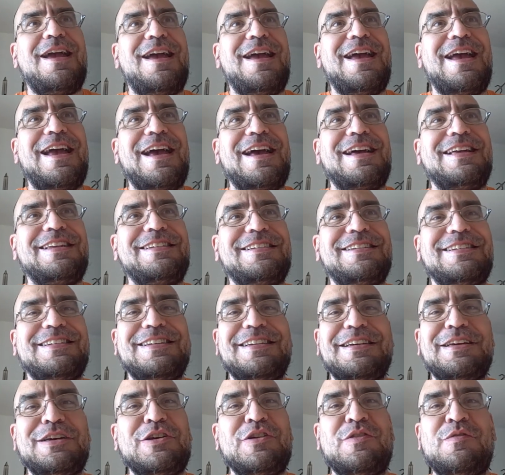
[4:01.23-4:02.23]
and
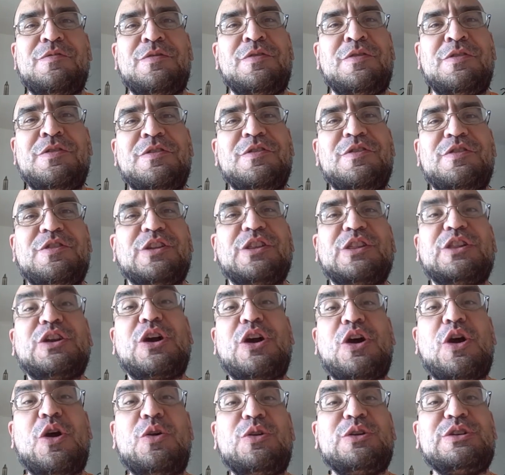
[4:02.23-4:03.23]
the
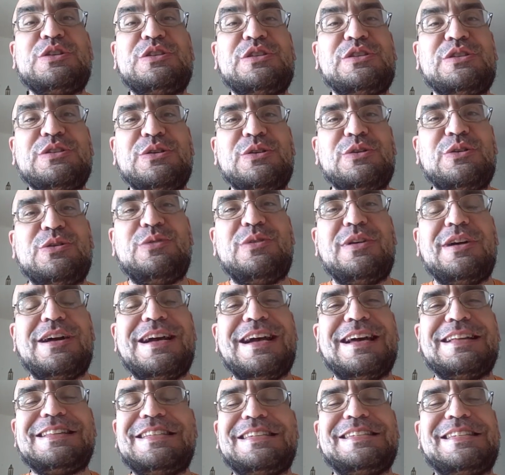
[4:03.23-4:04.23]
Lakota Sioux
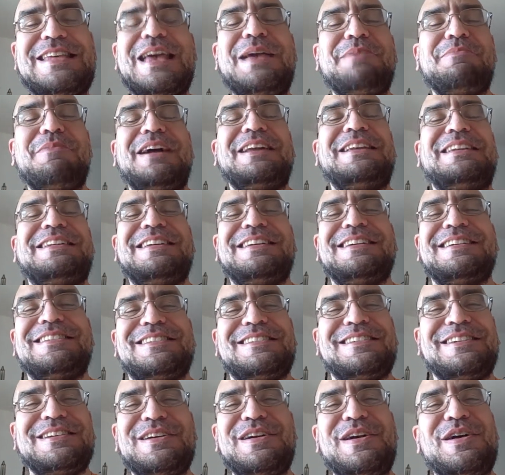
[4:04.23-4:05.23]
had the same
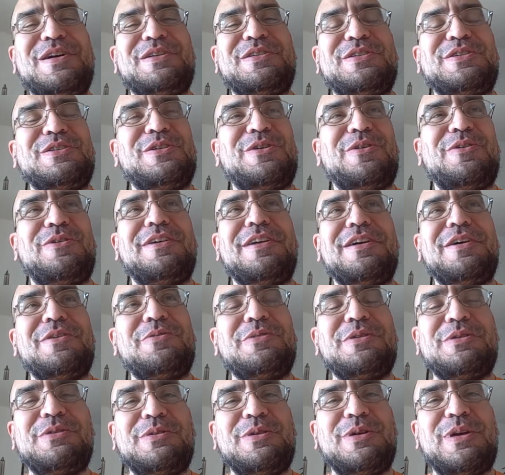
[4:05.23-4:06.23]
ideas,
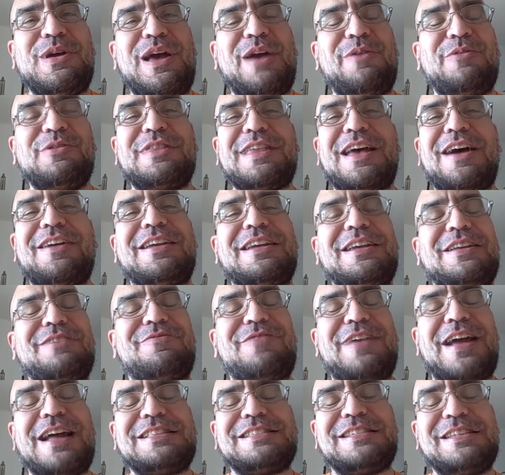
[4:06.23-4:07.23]
without any
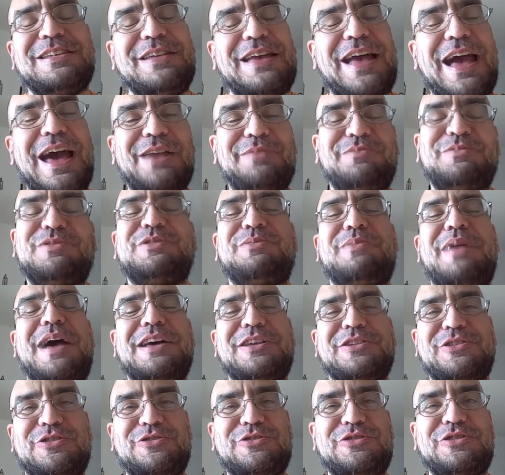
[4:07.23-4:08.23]
fancy atom
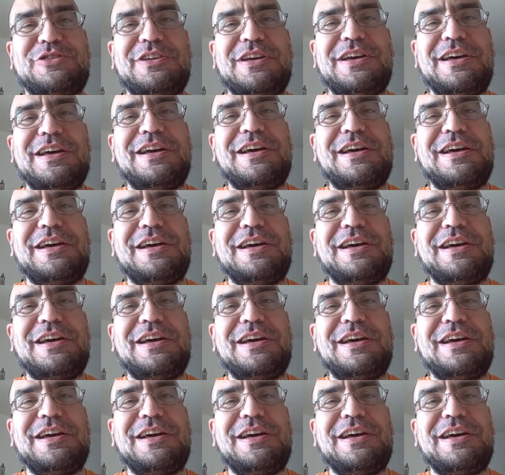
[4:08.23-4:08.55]
smashers.